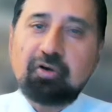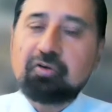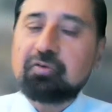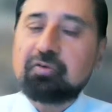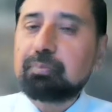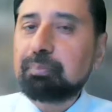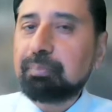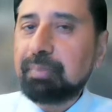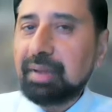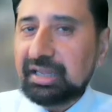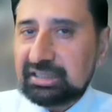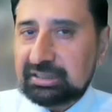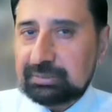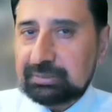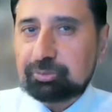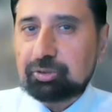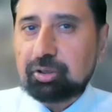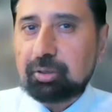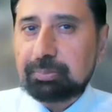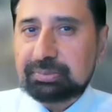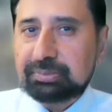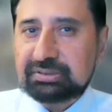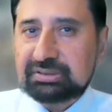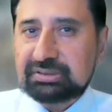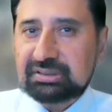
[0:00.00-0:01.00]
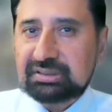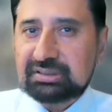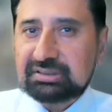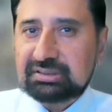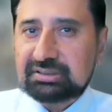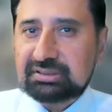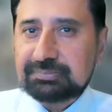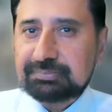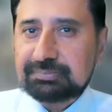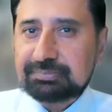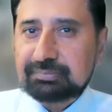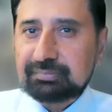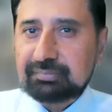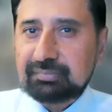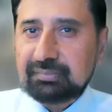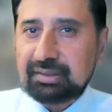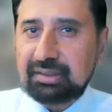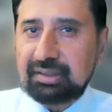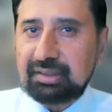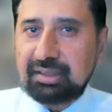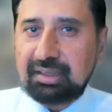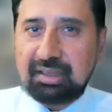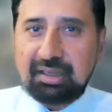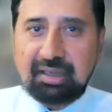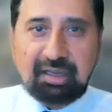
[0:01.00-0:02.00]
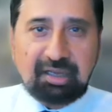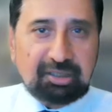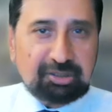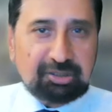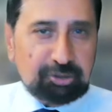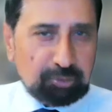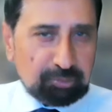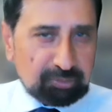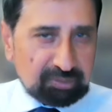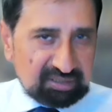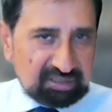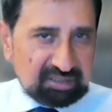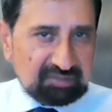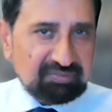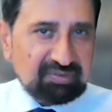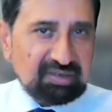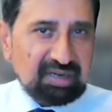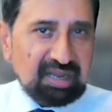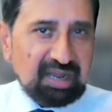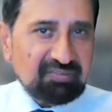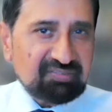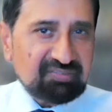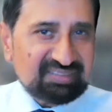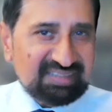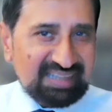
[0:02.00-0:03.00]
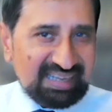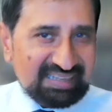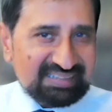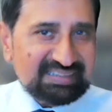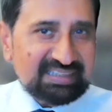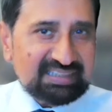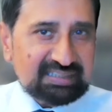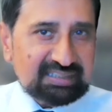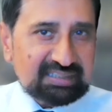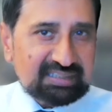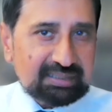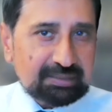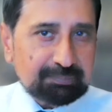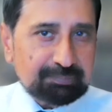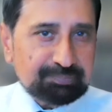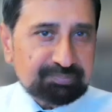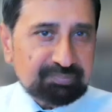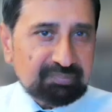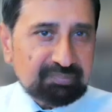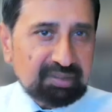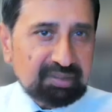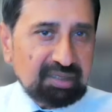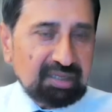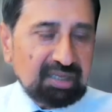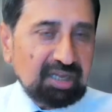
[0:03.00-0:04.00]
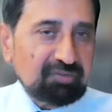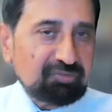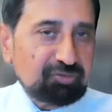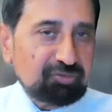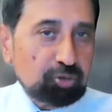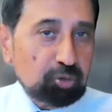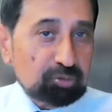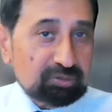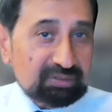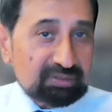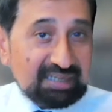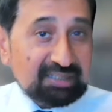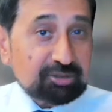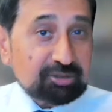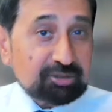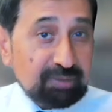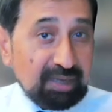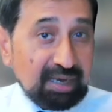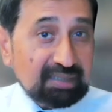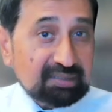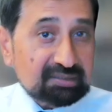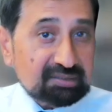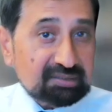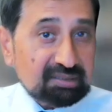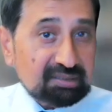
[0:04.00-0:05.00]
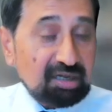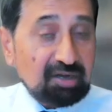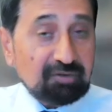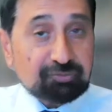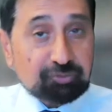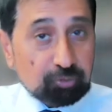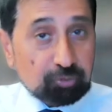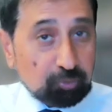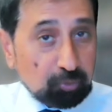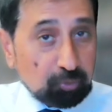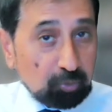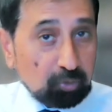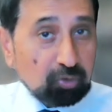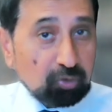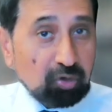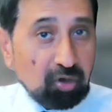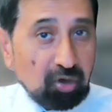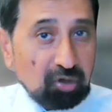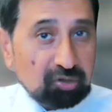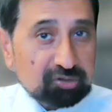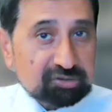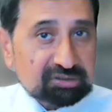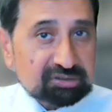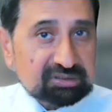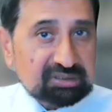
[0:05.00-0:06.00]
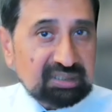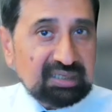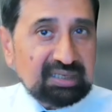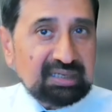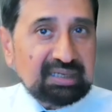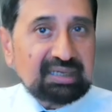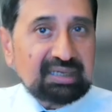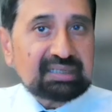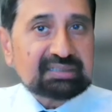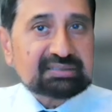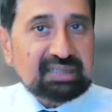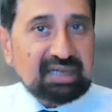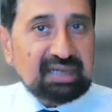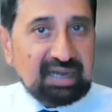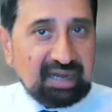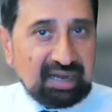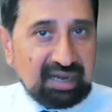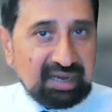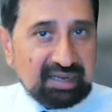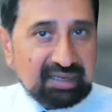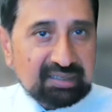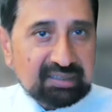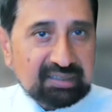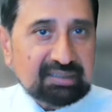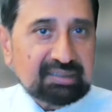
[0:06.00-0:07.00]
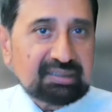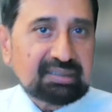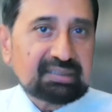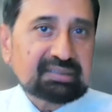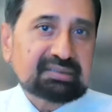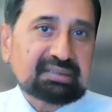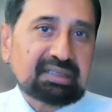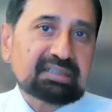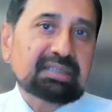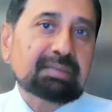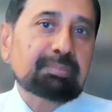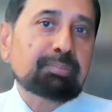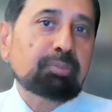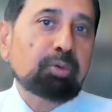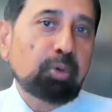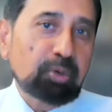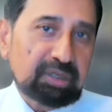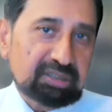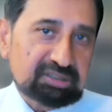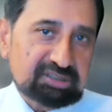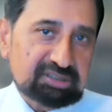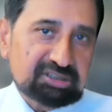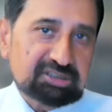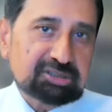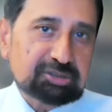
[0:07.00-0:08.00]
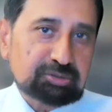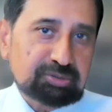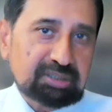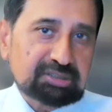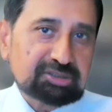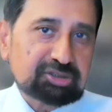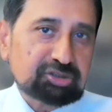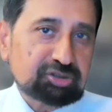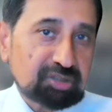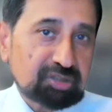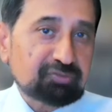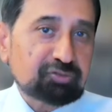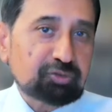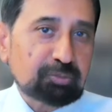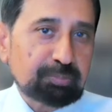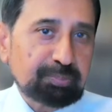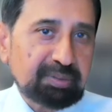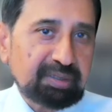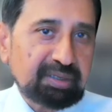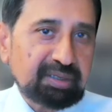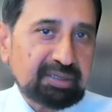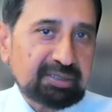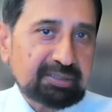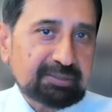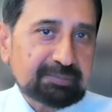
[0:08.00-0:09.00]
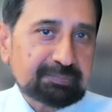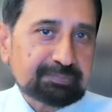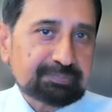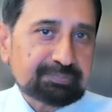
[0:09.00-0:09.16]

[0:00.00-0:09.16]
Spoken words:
of many properties. You can even have net income if your net rent after all costs is higher than the mortgage interest you have to pay.